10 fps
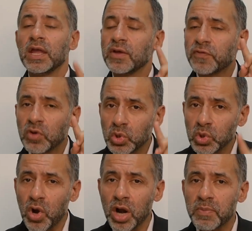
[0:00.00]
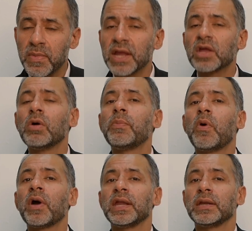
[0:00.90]
If you do not make your
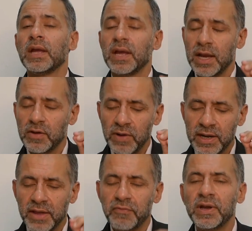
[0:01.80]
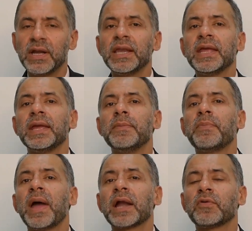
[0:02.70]
point, it will definitely
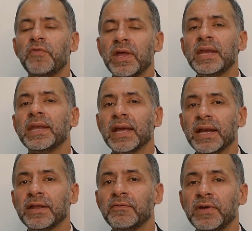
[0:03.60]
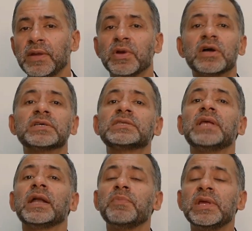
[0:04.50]
impact very negatively, because
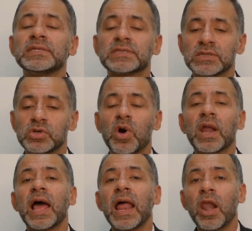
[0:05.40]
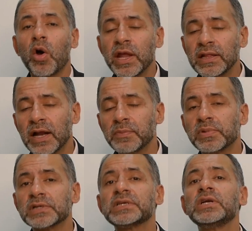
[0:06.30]
that means you are allowing that
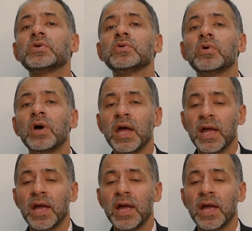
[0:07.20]
person to